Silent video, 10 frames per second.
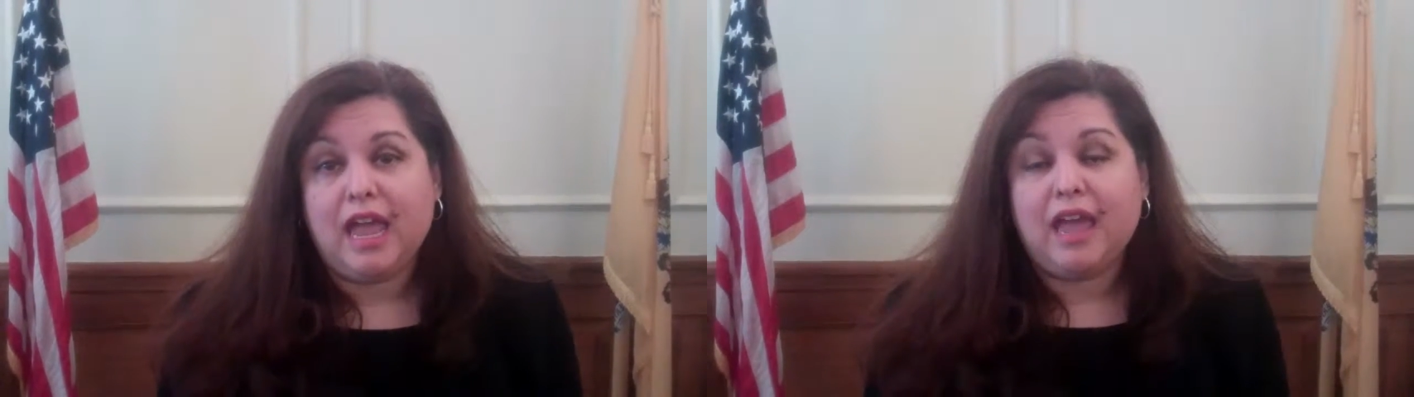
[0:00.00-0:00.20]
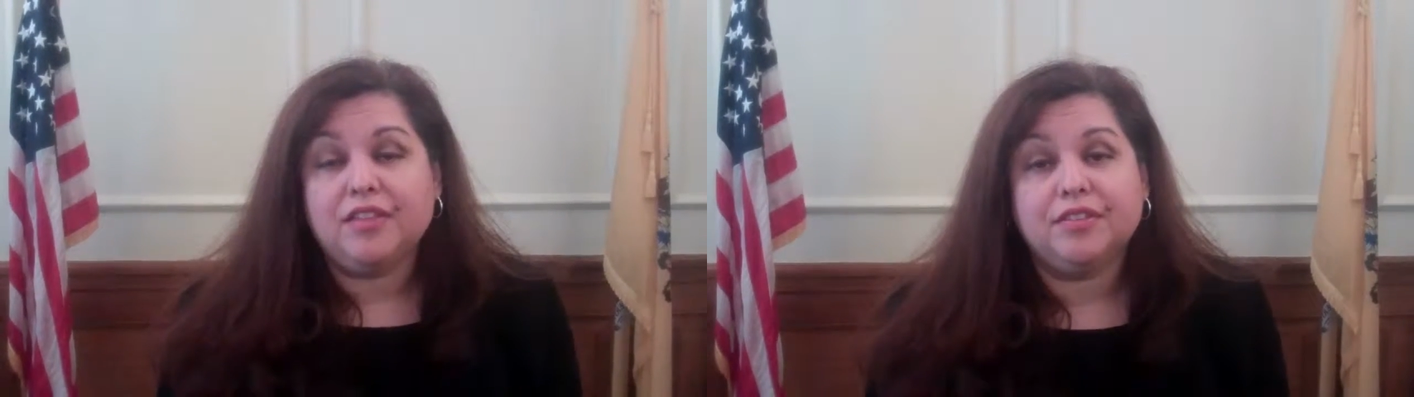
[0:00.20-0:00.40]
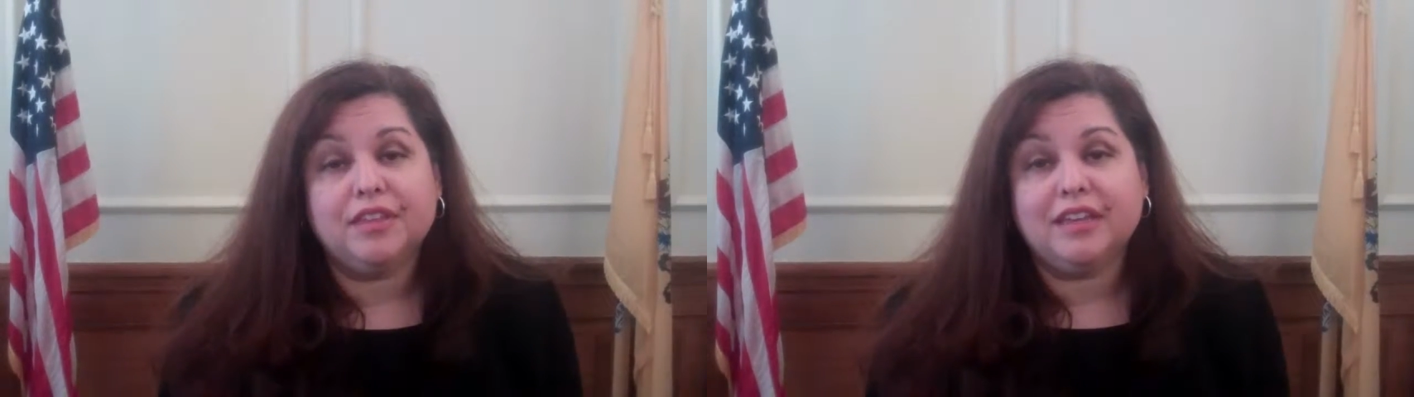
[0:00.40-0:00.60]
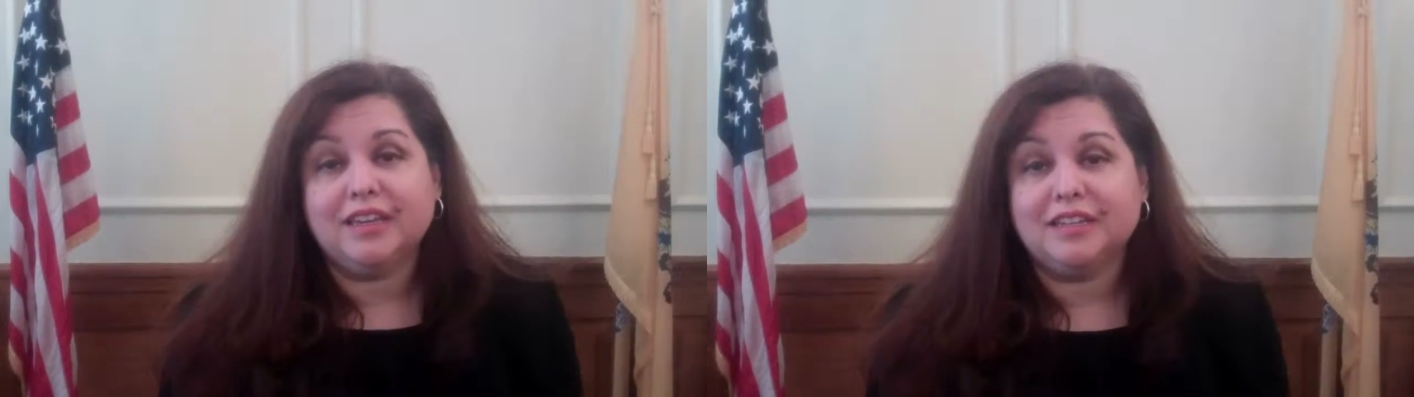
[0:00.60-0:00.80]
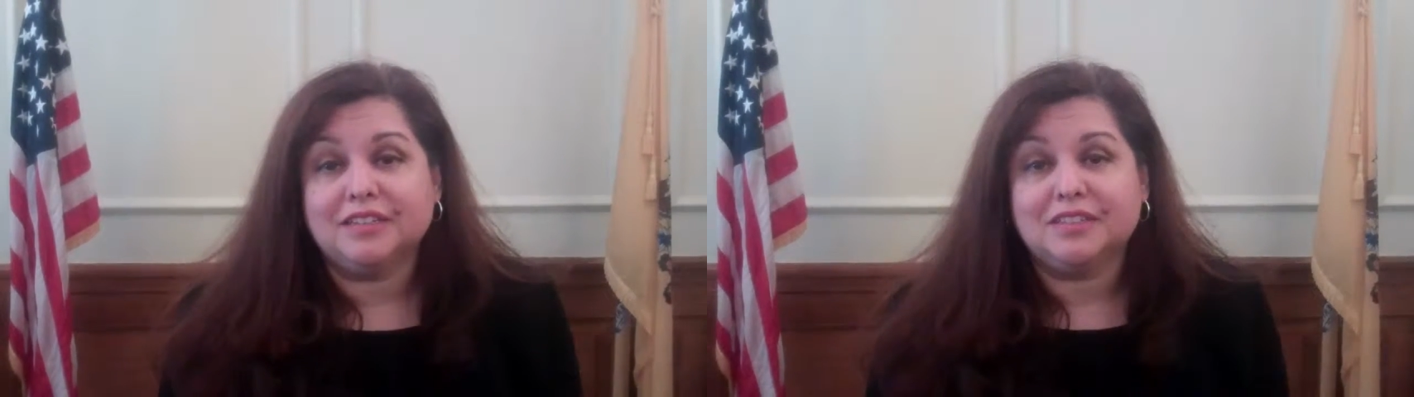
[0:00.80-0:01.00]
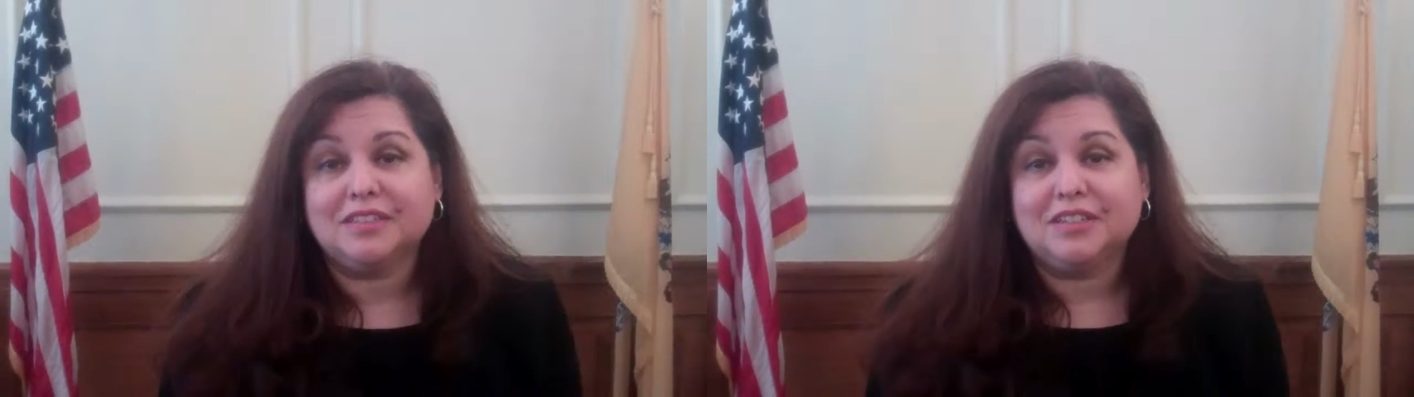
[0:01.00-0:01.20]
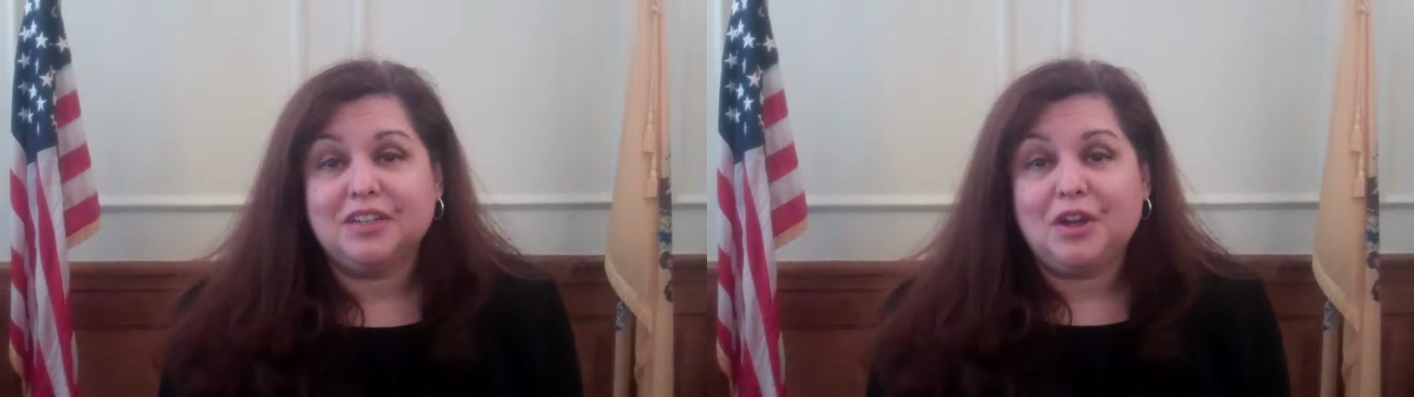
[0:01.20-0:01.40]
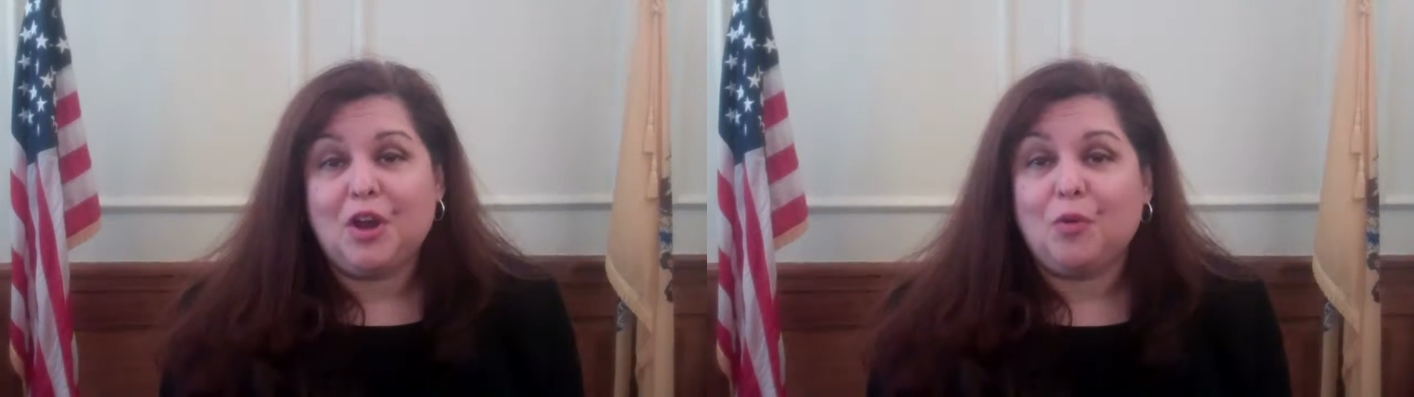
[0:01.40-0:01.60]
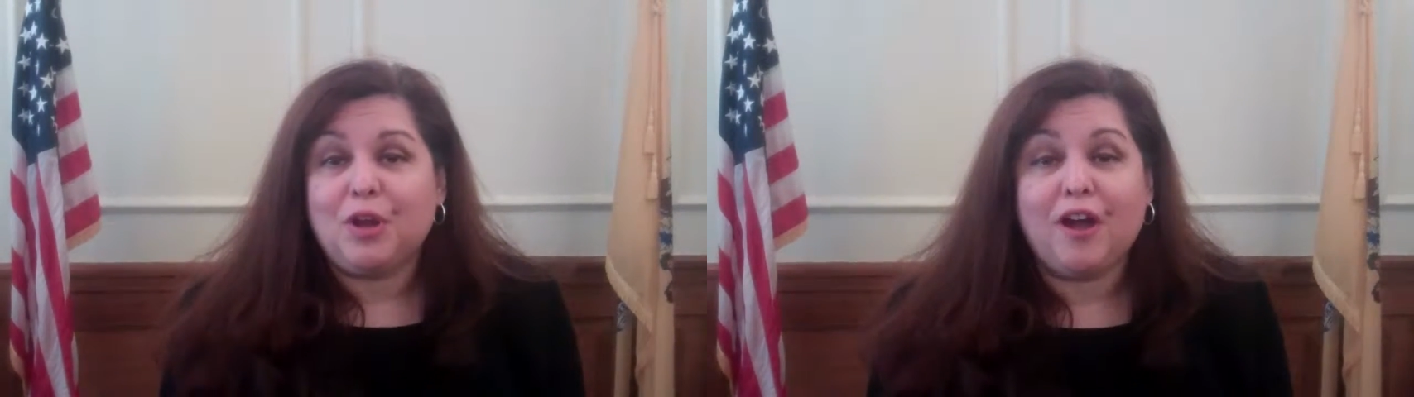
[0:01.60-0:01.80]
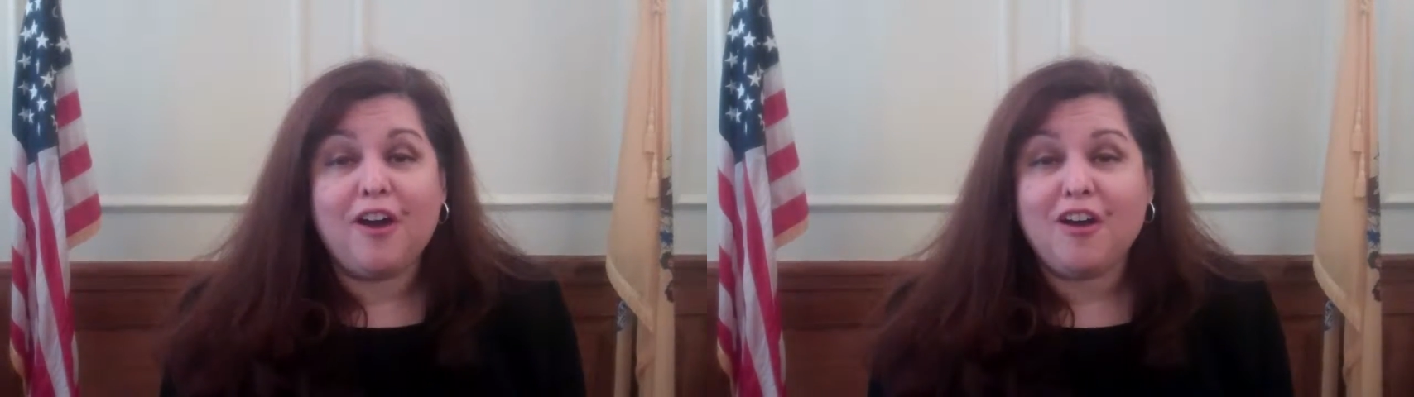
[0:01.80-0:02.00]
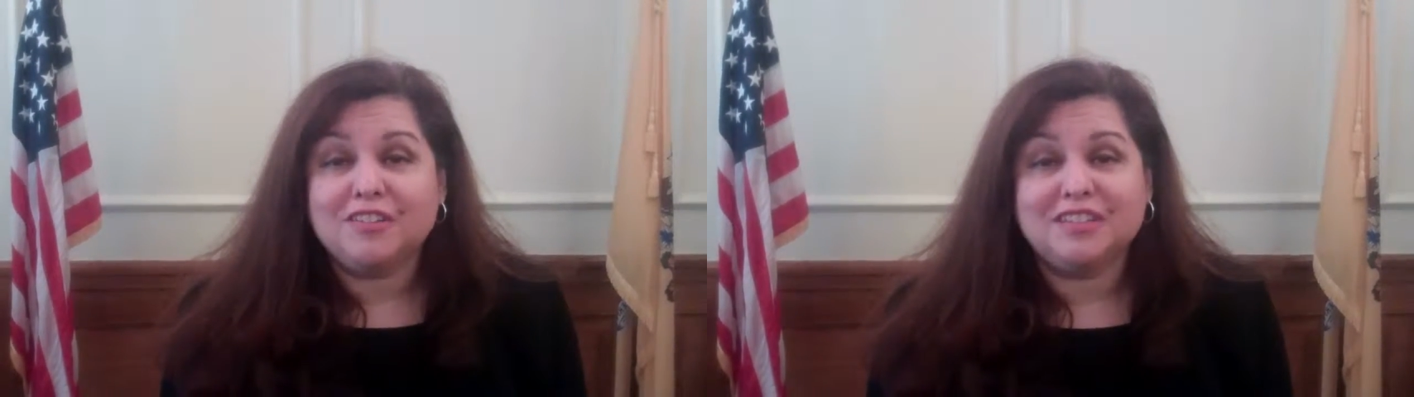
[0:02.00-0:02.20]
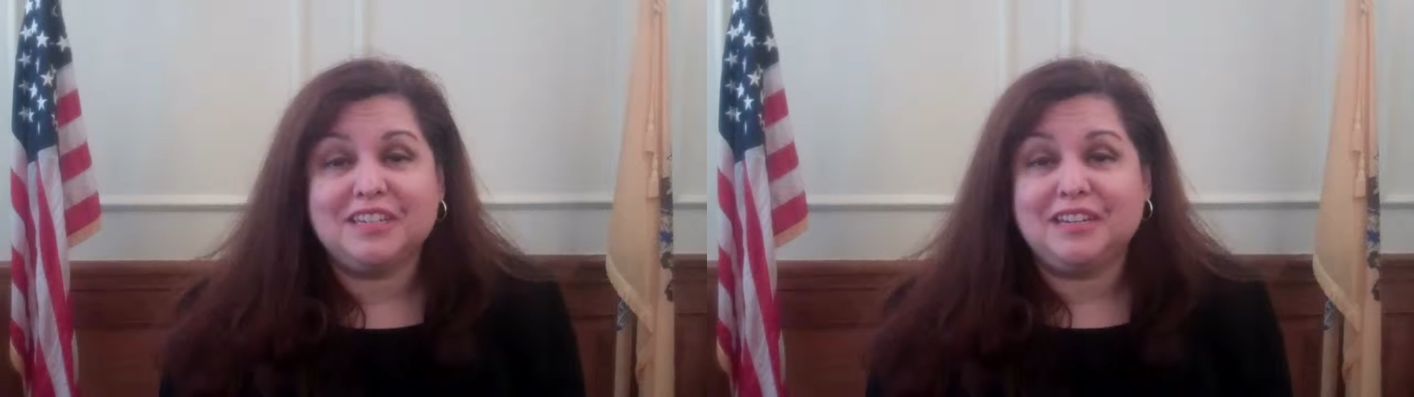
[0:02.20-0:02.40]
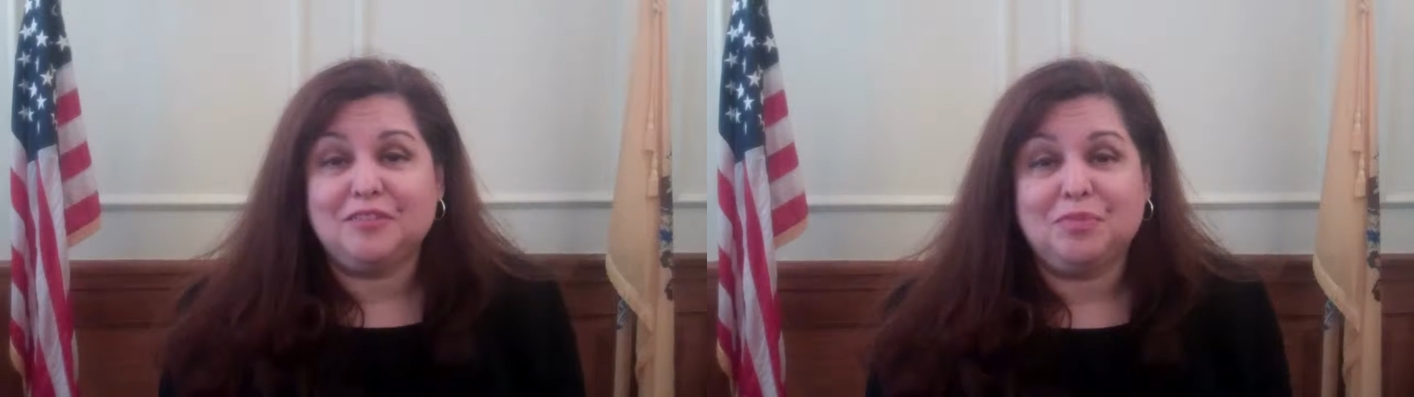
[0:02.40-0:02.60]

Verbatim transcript: And the thing is, we all seen